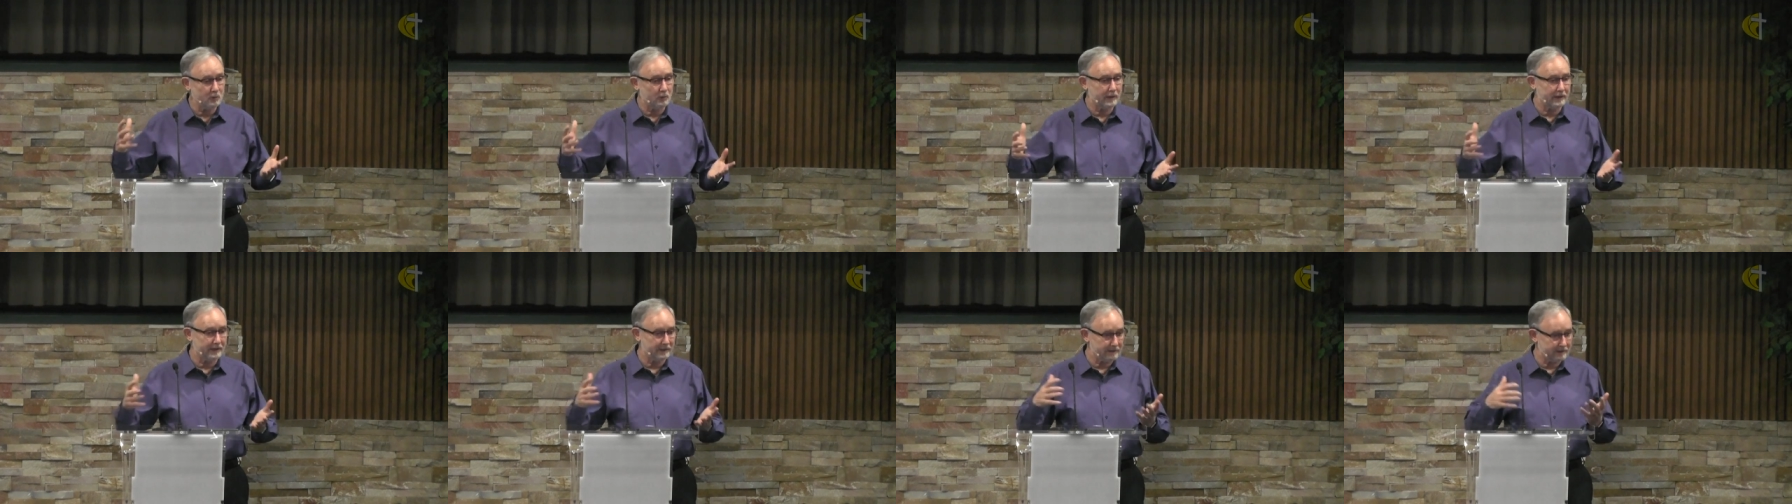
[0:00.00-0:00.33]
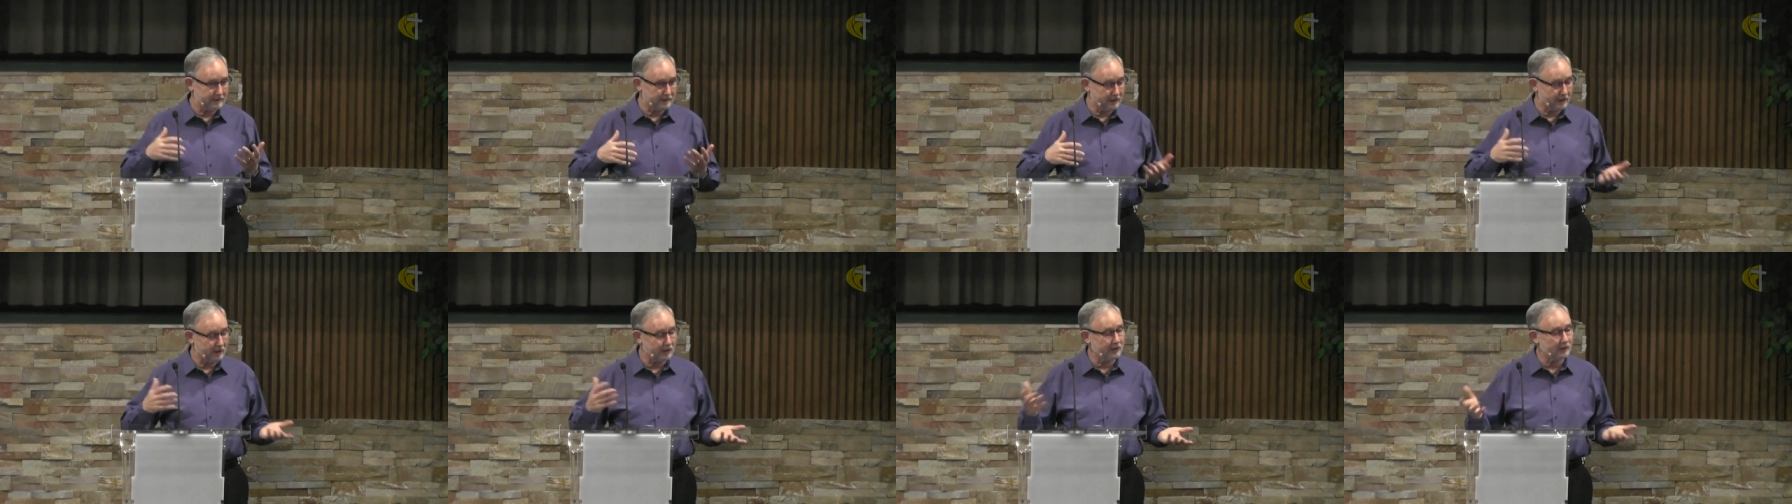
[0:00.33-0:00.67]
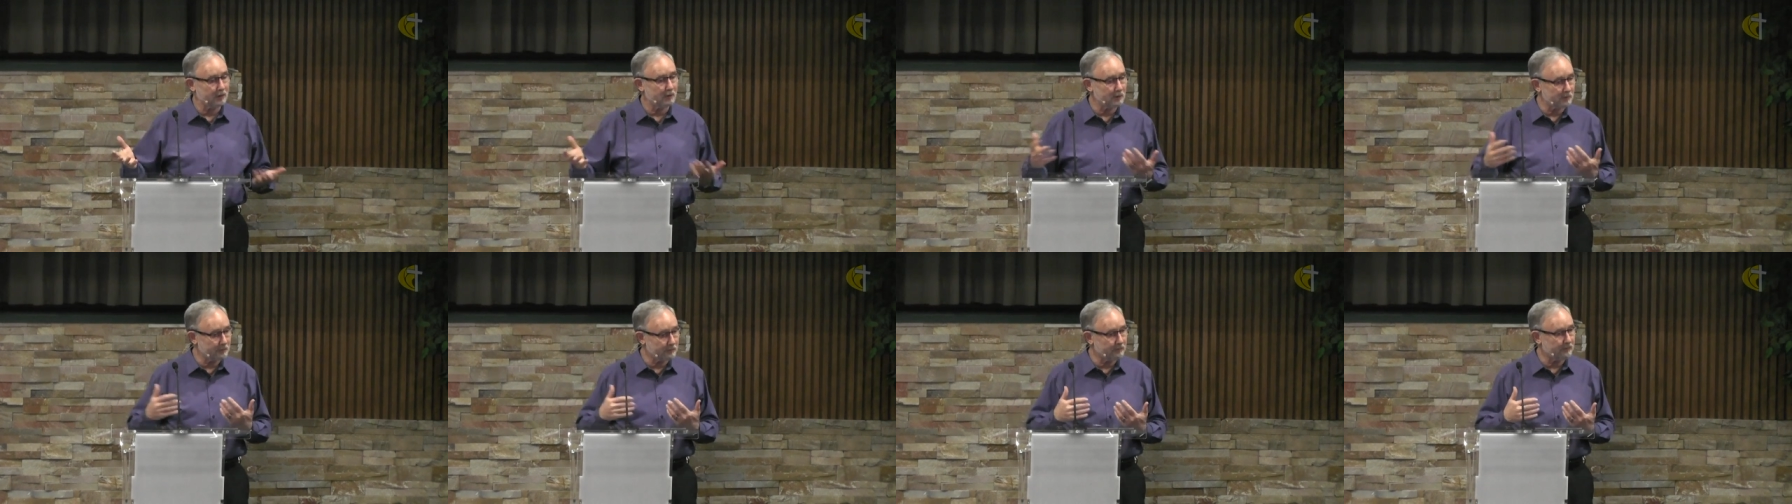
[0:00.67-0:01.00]
will and our
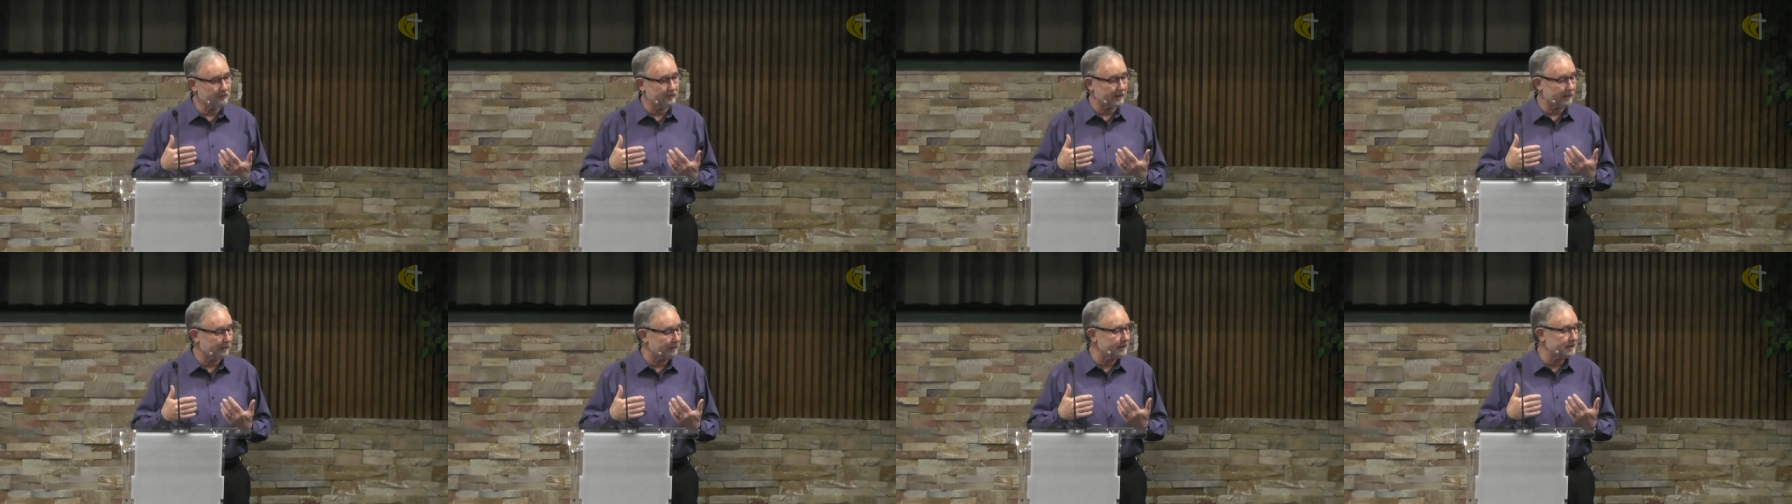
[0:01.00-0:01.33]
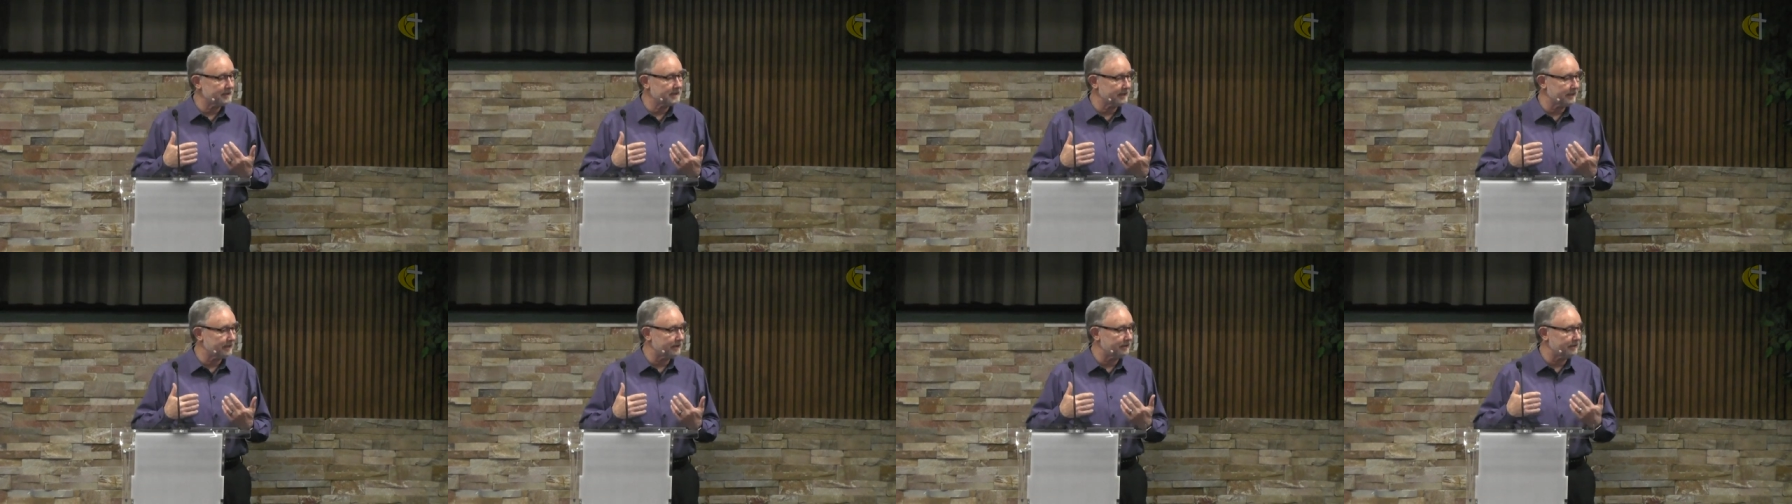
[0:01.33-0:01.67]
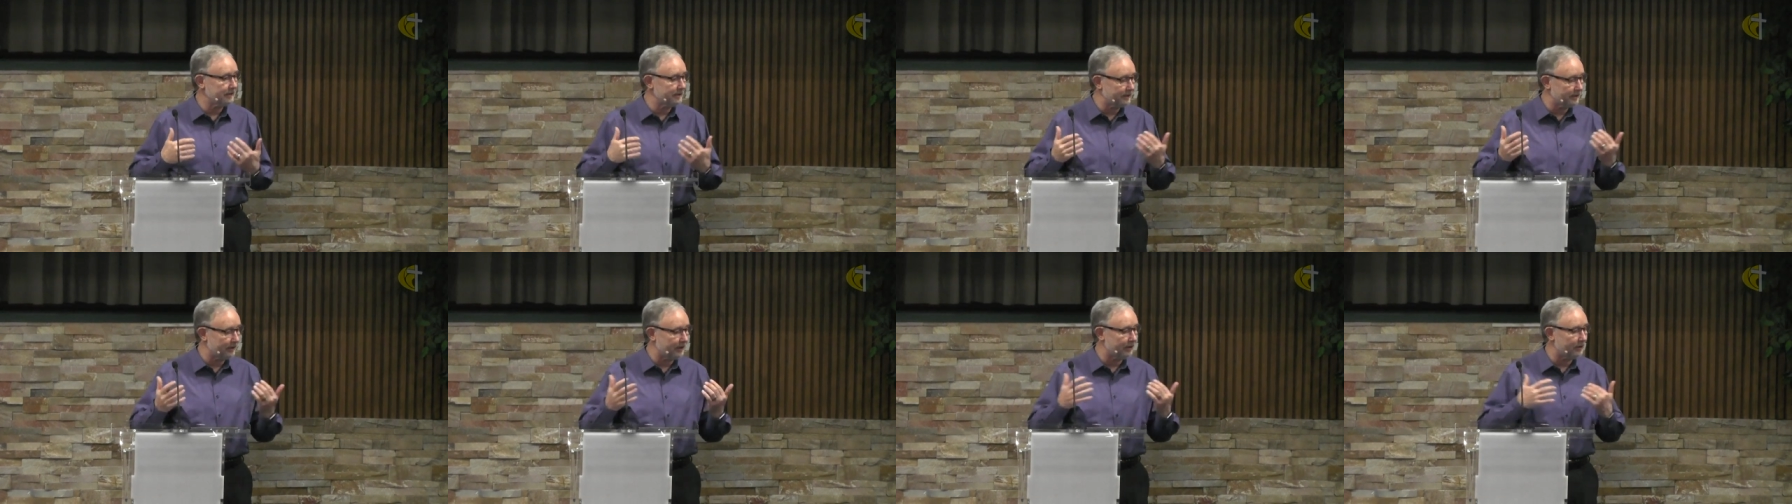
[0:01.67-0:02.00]
own fairy tale
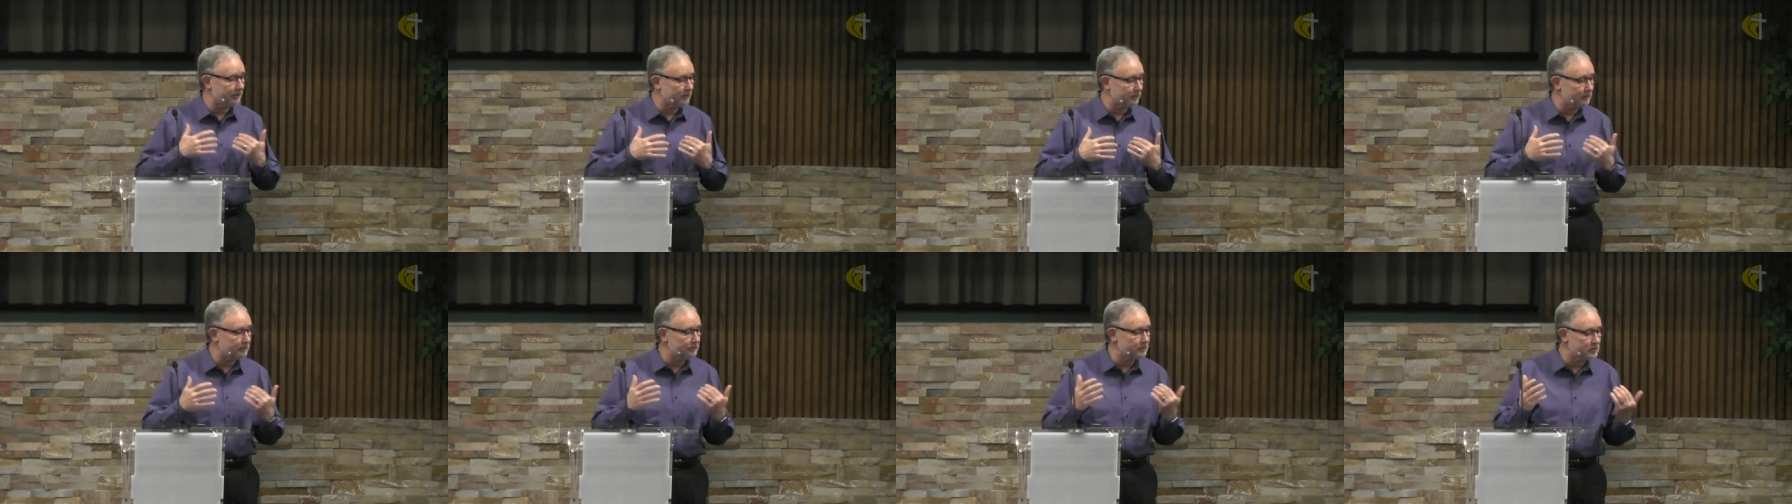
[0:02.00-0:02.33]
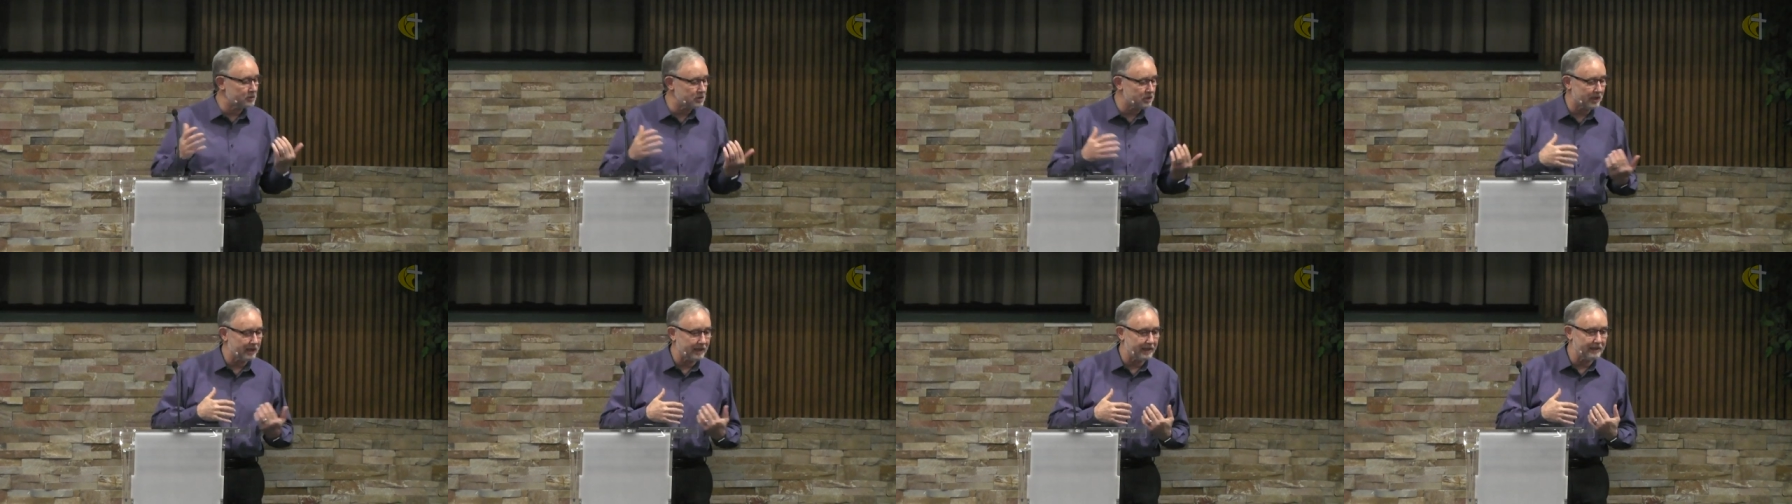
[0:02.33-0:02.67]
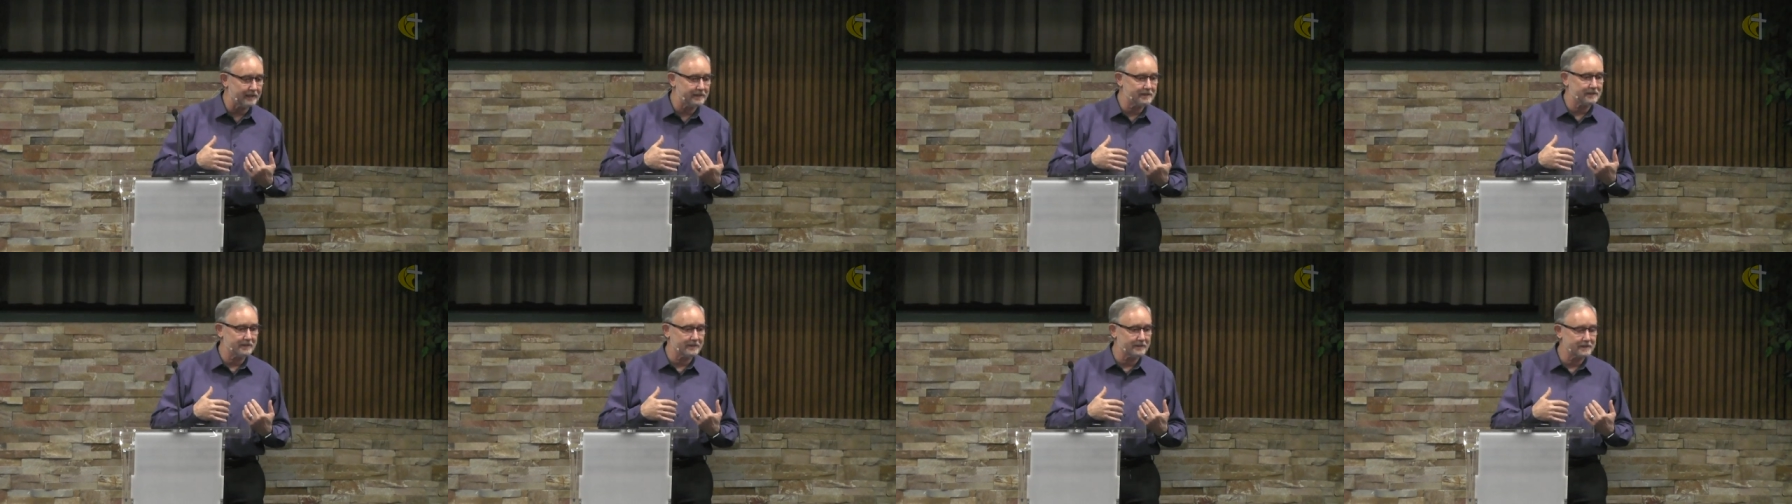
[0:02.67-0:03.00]
and our own
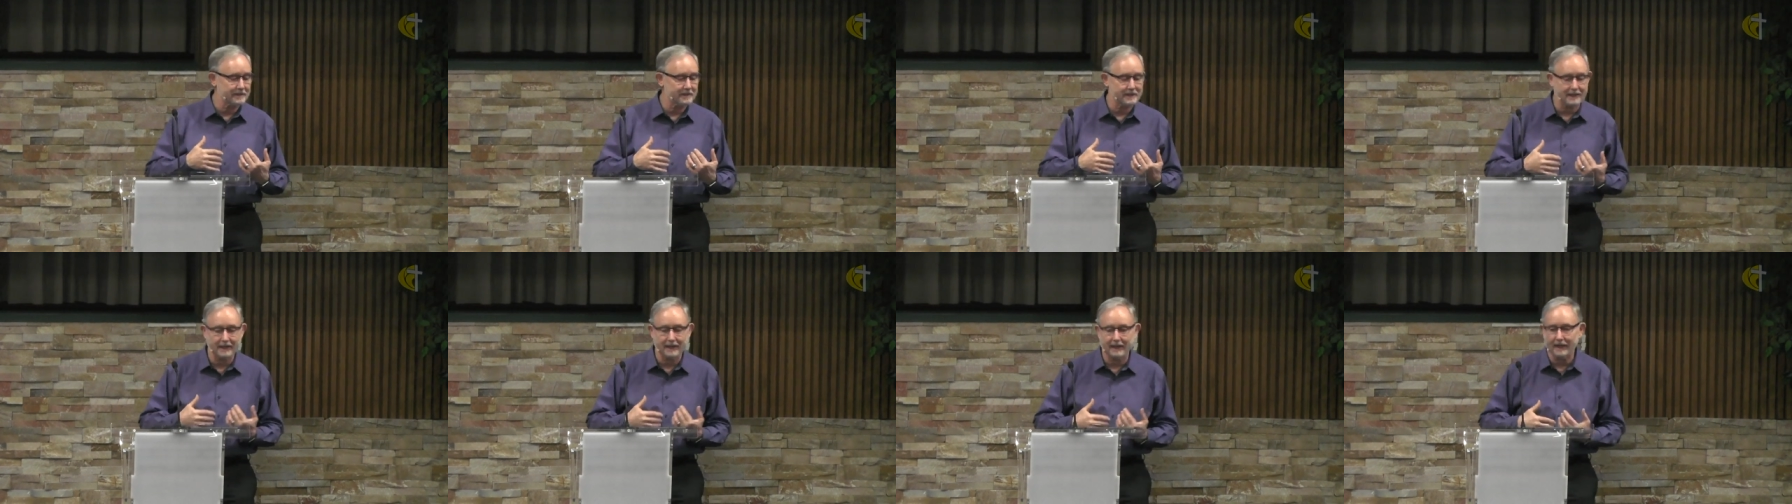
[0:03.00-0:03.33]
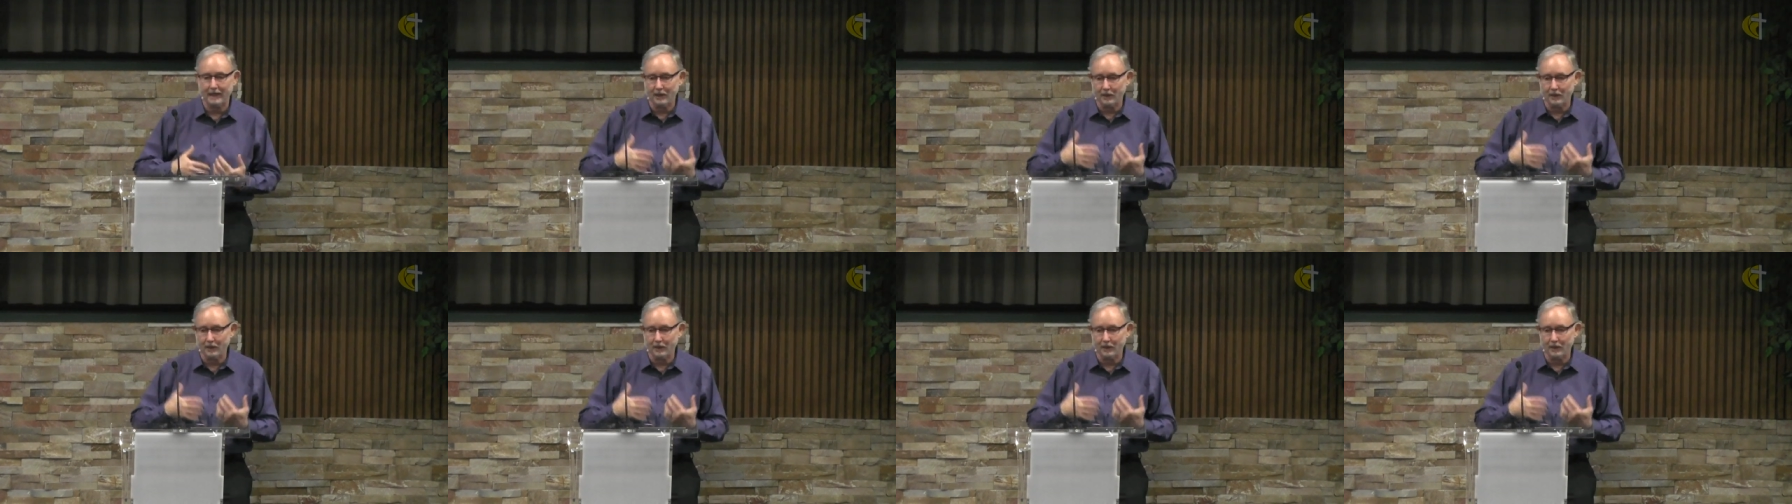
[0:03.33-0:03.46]
chance and say,